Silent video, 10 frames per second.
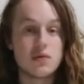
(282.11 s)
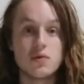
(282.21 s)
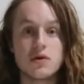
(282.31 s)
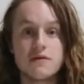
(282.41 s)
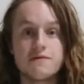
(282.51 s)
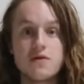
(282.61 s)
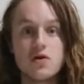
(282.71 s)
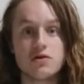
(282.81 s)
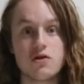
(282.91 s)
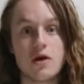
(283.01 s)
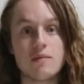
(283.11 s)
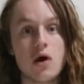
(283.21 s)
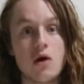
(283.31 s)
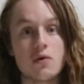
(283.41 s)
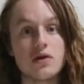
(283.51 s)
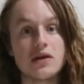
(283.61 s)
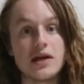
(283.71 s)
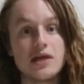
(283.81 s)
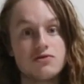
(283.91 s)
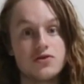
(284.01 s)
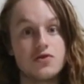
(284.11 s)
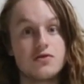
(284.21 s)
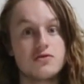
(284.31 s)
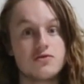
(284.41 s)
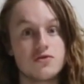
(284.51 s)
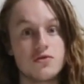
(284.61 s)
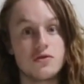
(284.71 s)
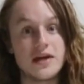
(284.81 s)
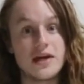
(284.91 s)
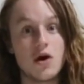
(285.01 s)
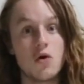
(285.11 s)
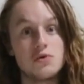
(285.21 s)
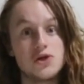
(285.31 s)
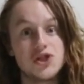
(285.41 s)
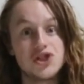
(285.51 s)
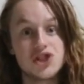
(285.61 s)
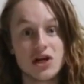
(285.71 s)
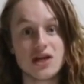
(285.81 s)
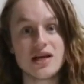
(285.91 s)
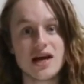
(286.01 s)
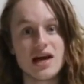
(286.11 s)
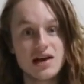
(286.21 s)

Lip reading: it was the first time I was introduced to the whole shunning